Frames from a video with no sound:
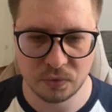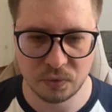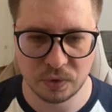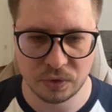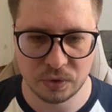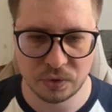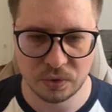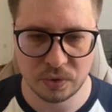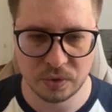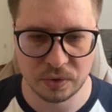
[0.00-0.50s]

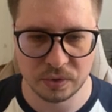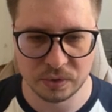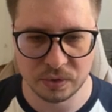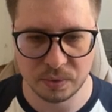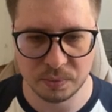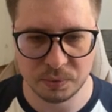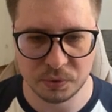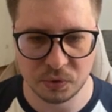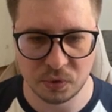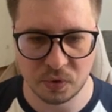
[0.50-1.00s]
returns
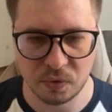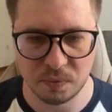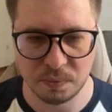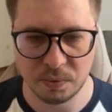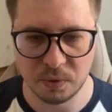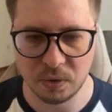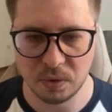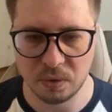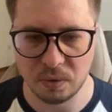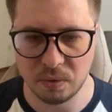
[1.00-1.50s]

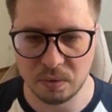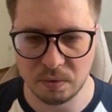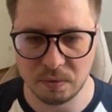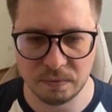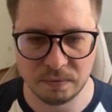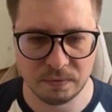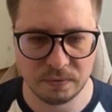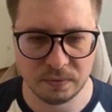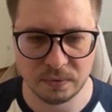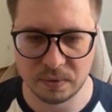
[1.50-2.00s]
observable
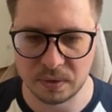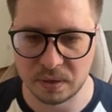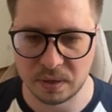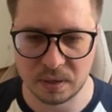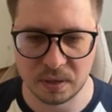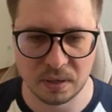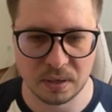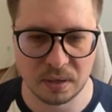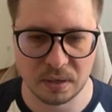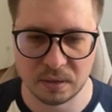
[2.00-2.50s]

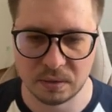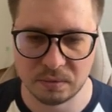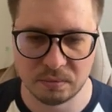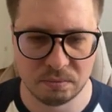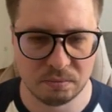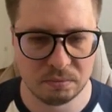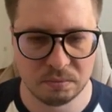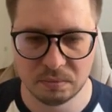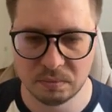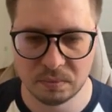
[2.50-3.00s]
of
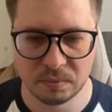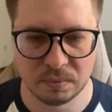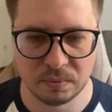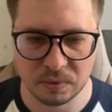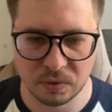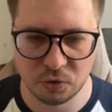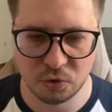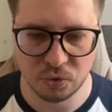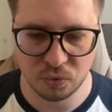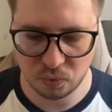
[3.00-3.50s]

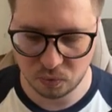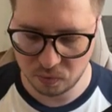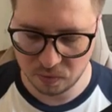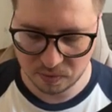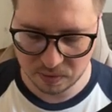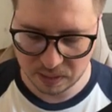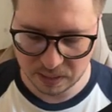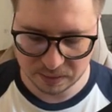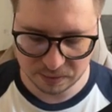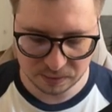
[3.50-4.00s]
true
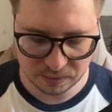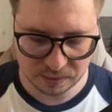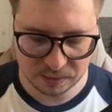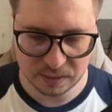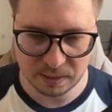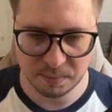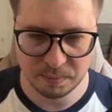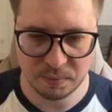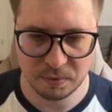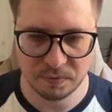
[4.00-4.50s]
as
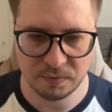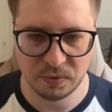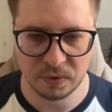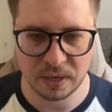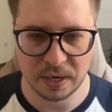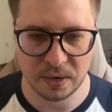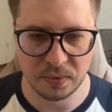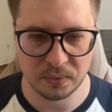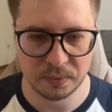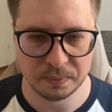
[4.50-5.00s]
example for
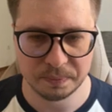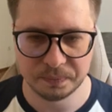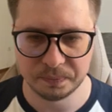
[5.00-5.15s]
now.